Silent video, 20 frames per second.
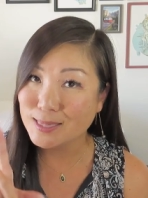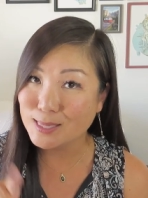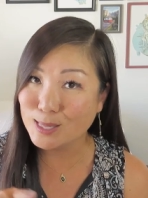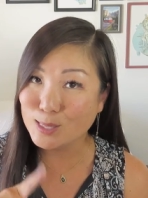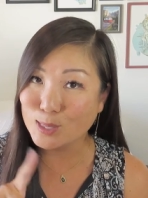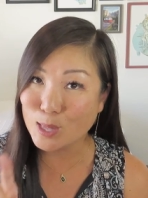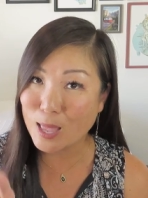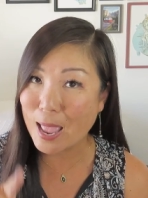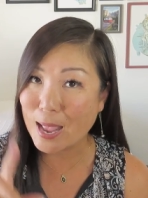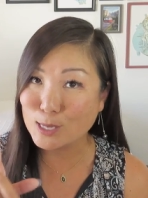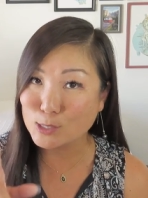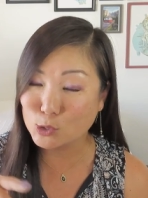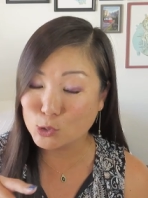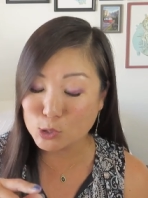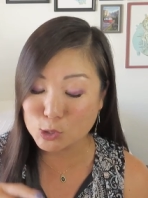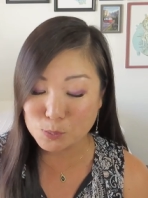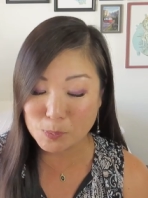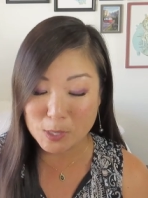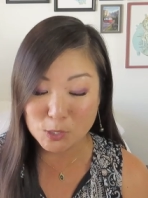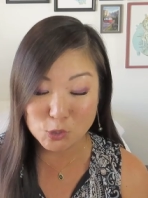the
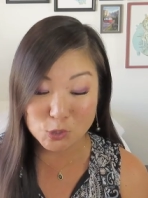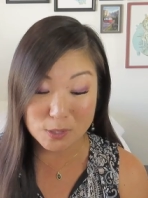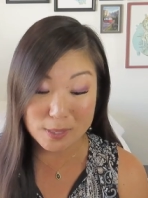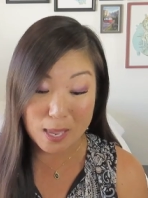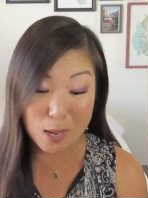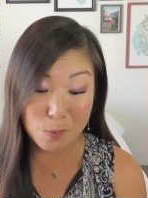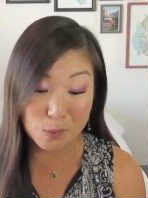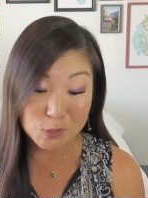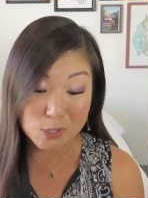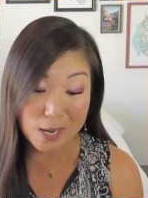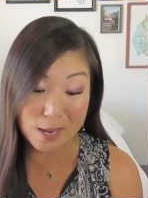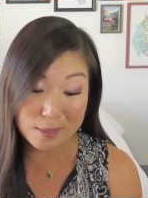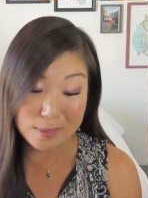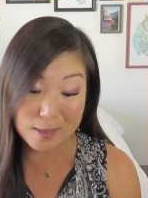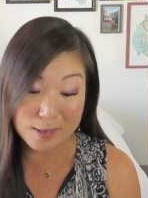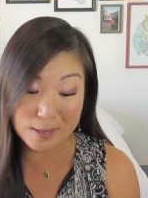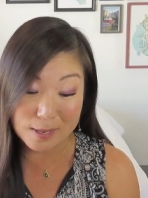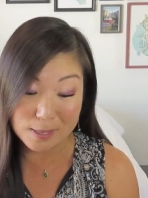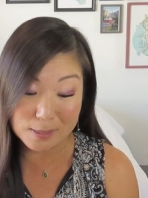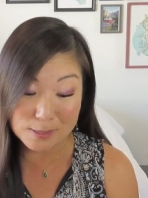extra spongelet, which I
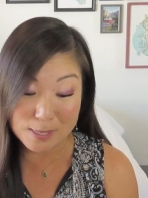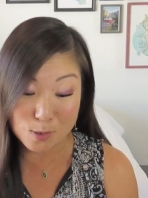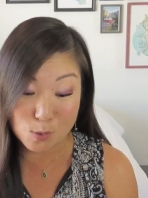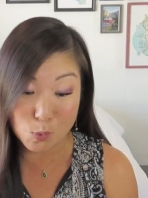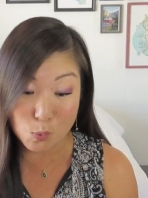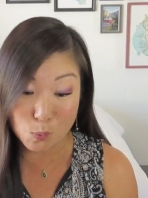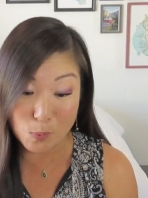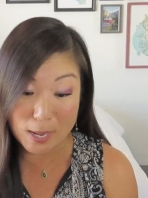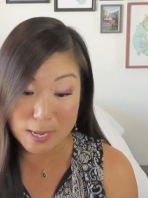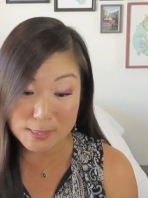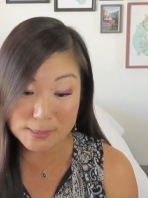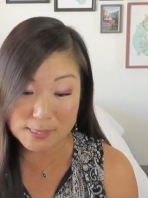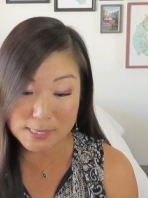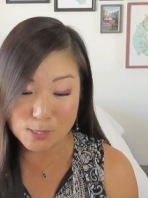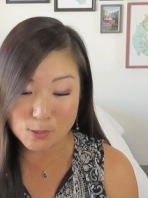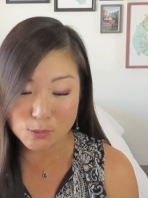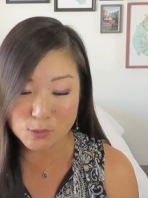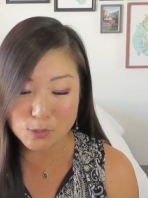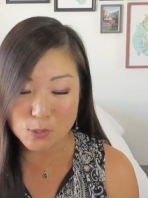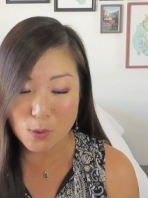think is a great deal.